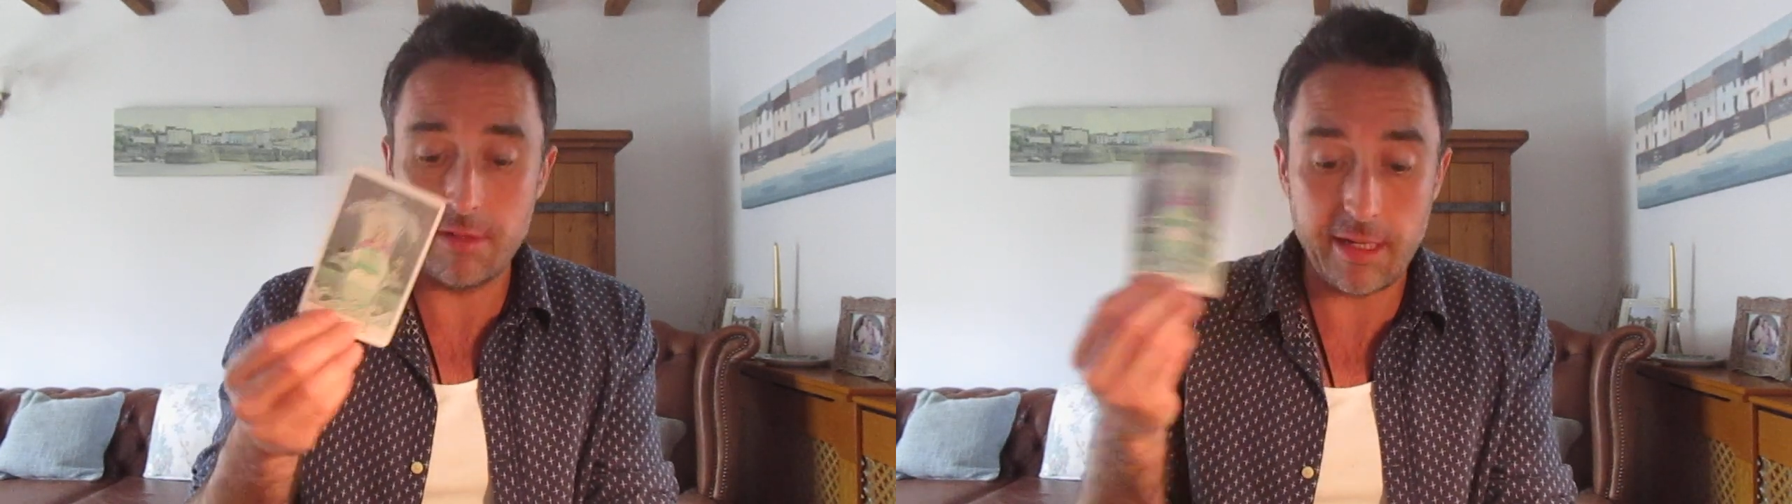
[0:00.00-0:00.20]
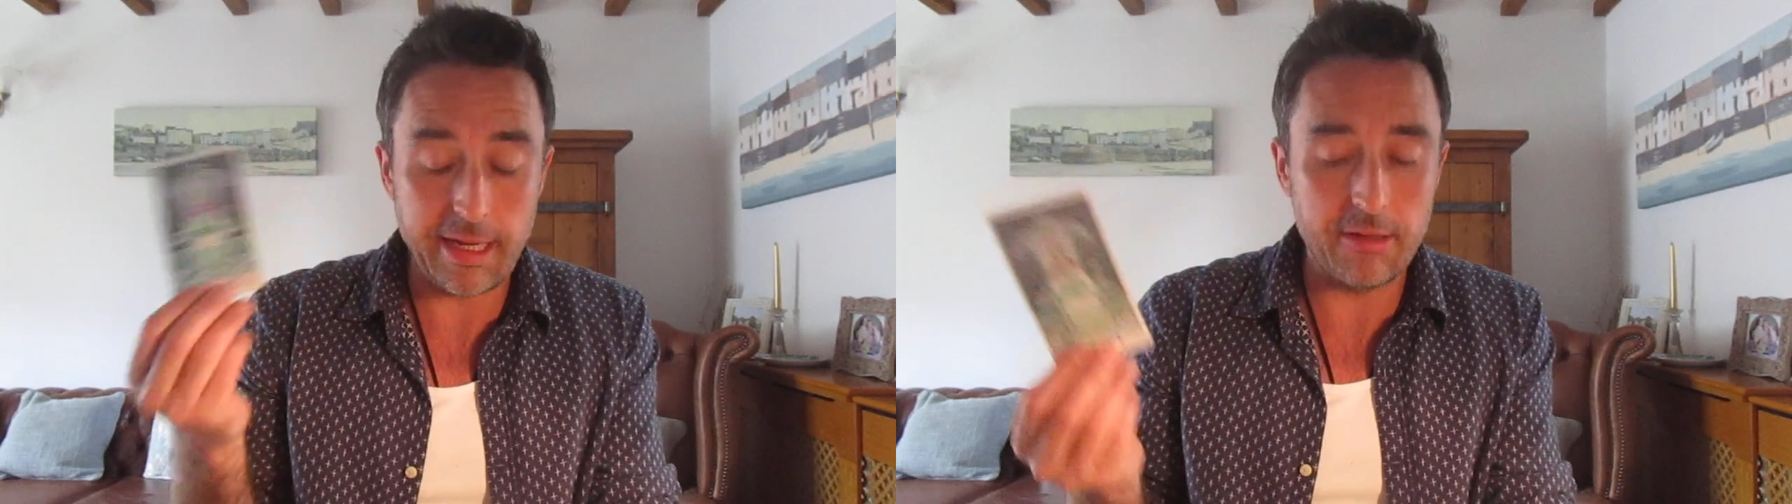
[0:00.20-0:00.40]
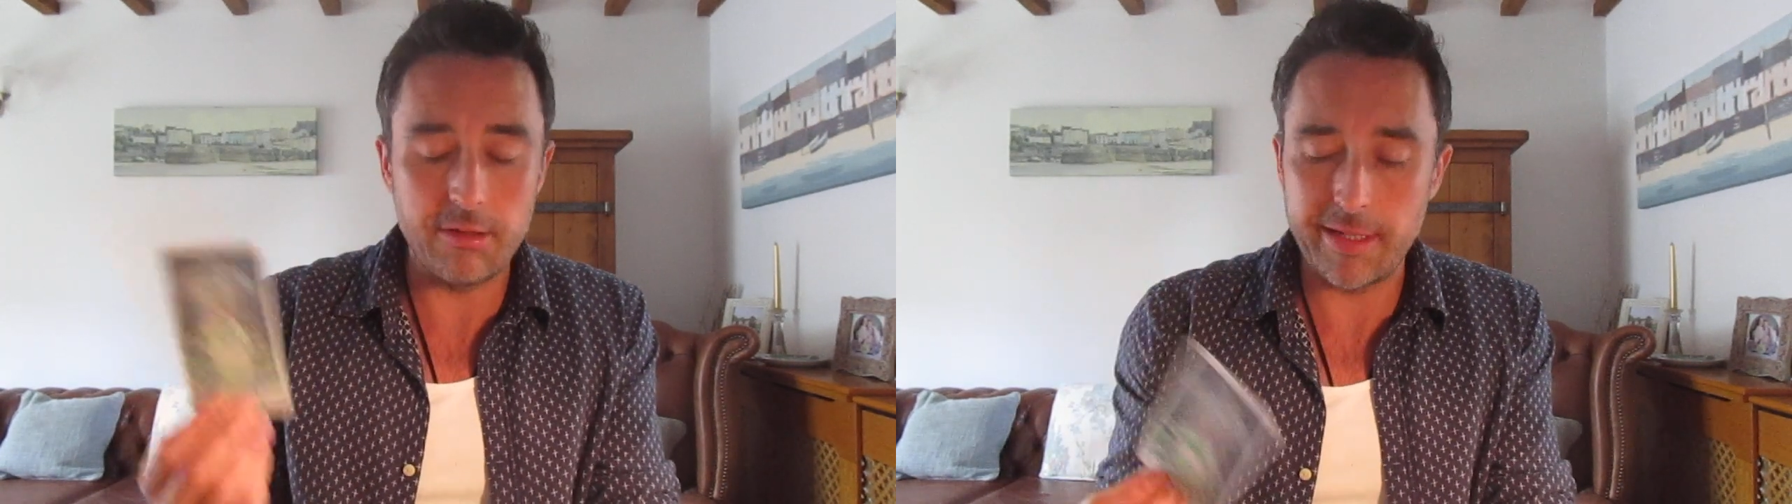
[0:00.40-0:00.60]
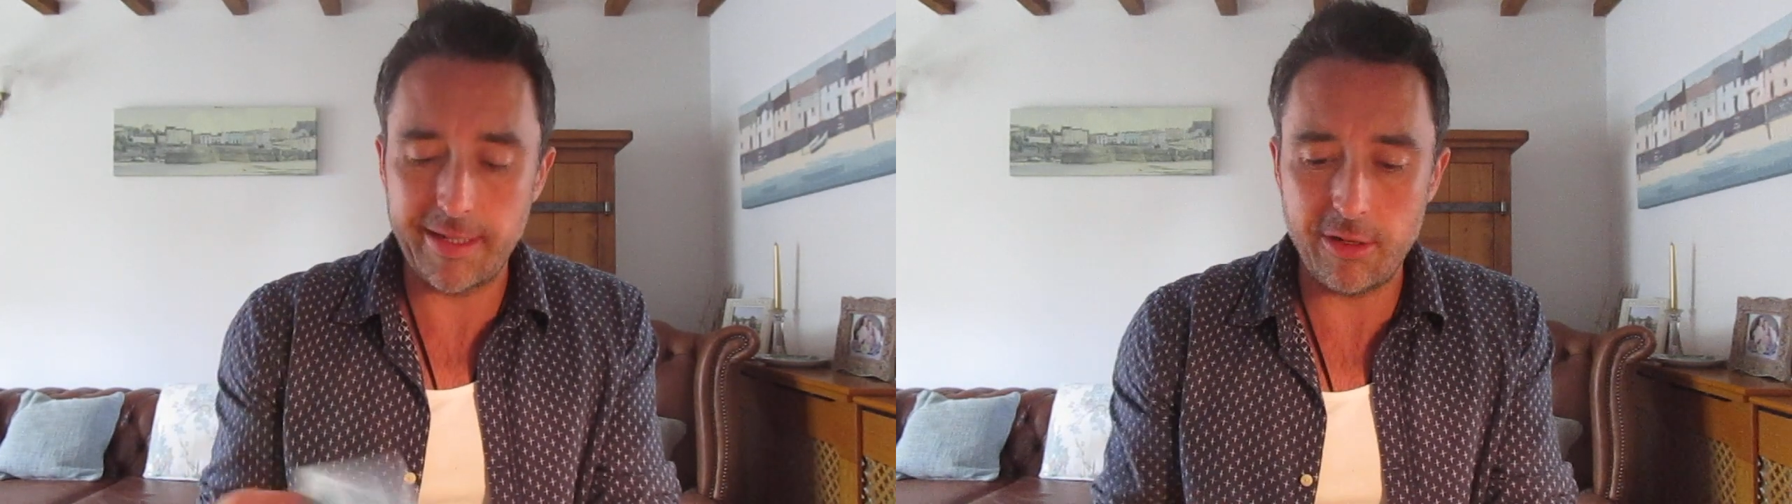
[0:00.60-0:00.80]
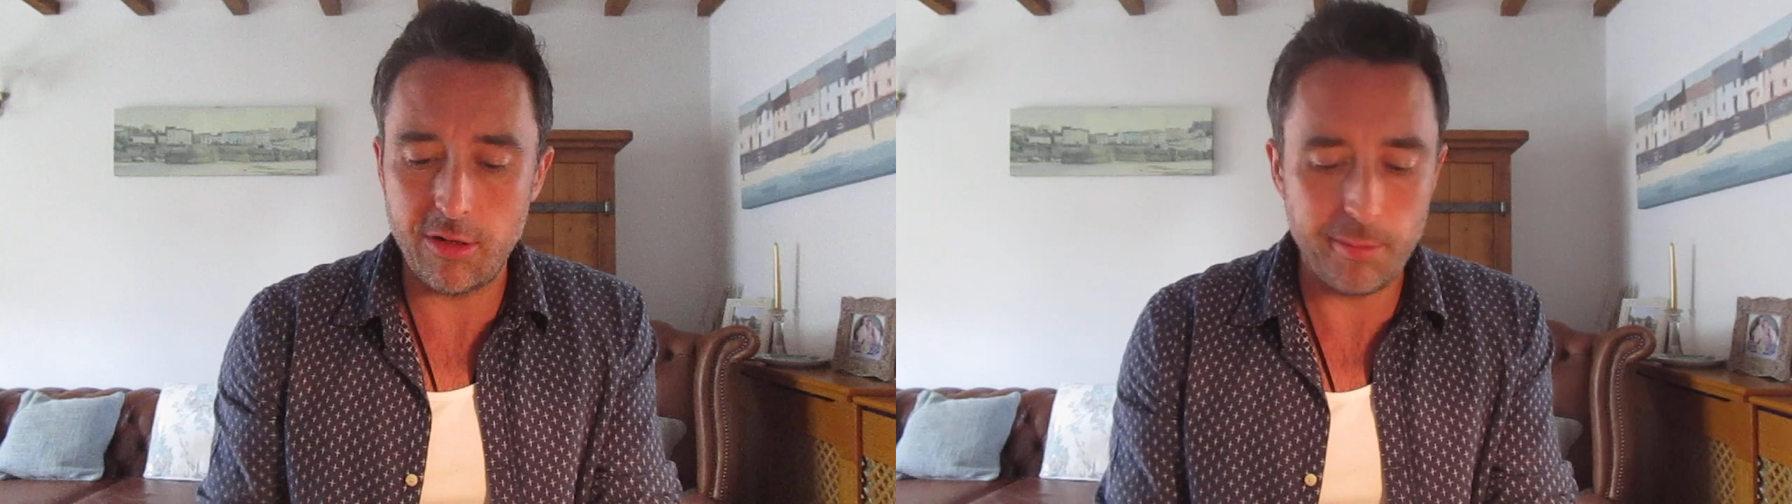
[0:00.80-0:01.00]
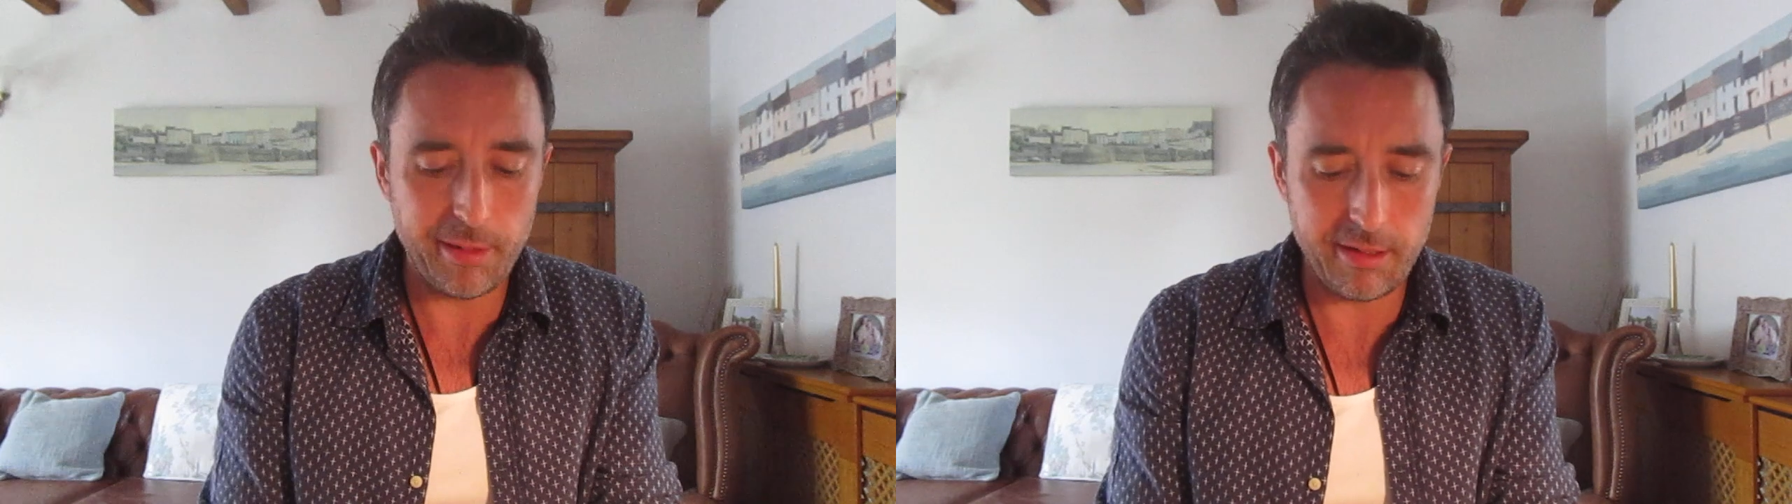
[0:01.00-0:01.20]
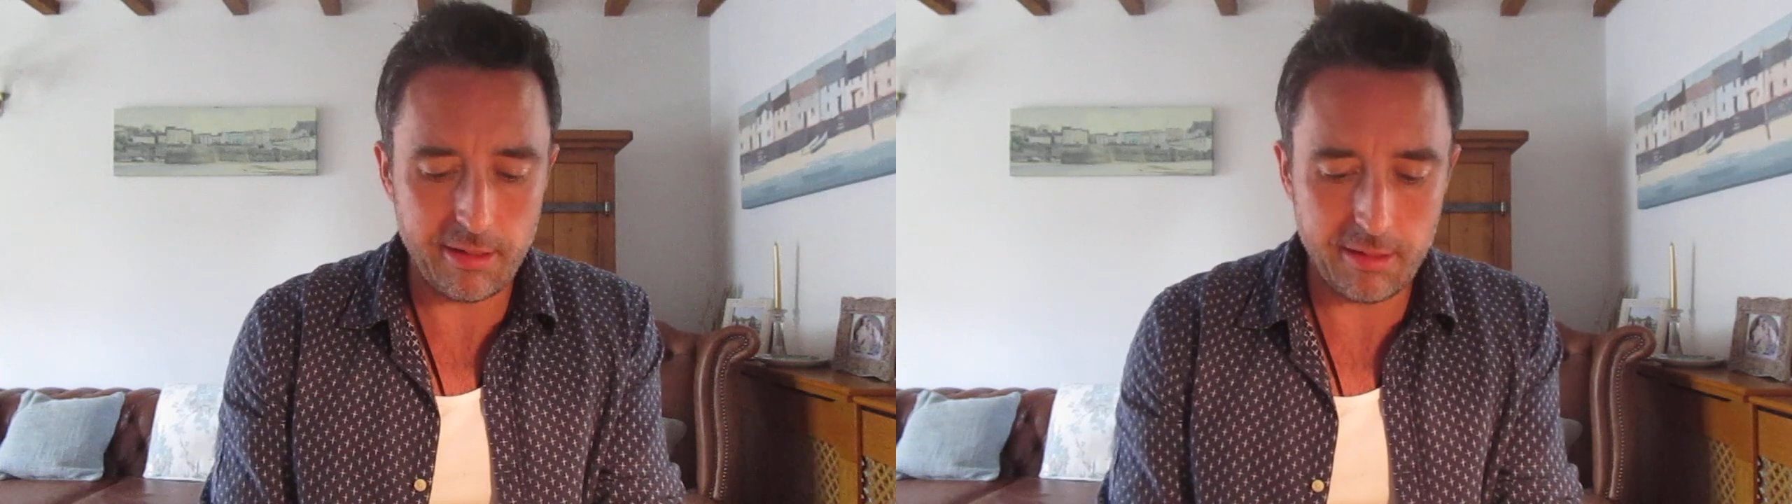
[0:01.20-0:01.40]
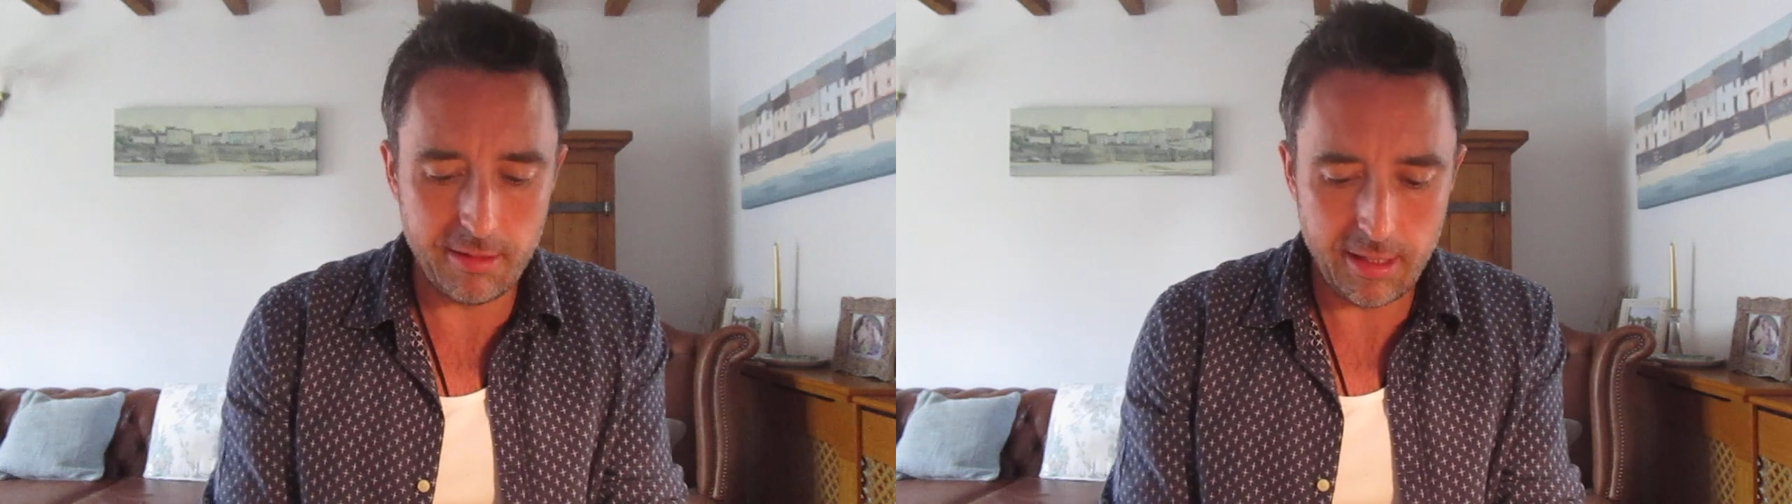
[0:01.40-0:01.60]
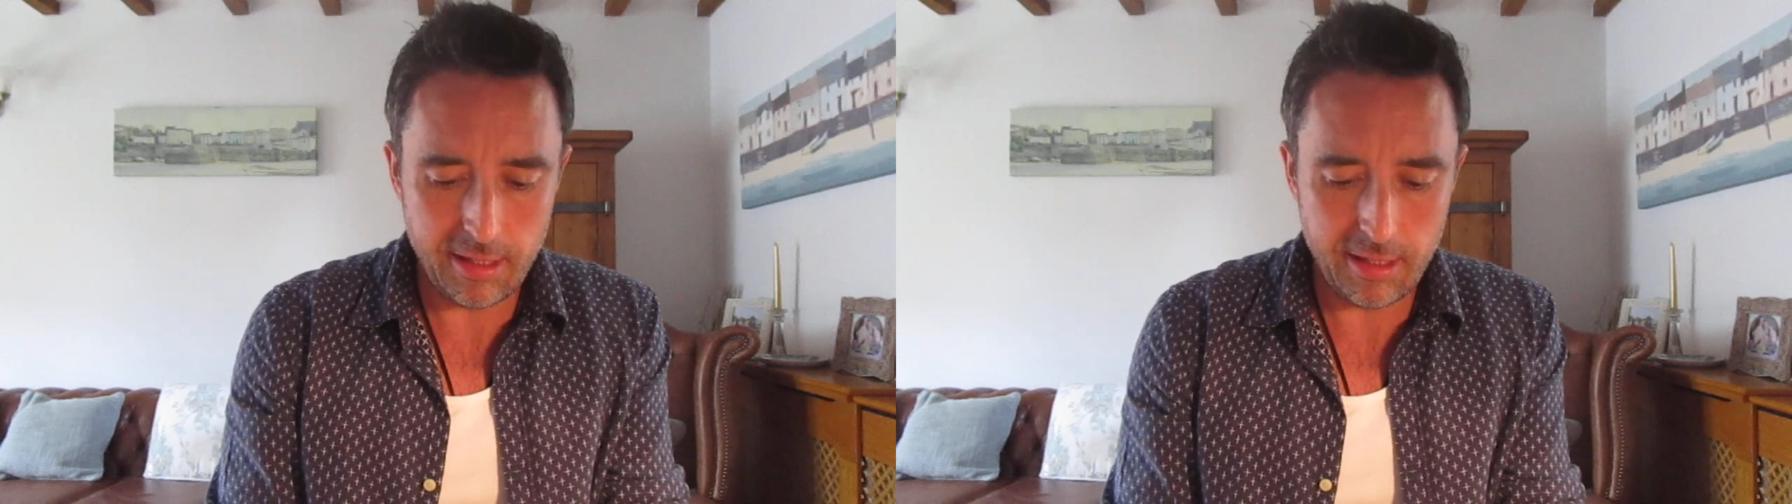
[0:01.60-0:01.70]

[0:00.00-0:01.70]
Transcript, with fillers: and again don't get caught up in the uh,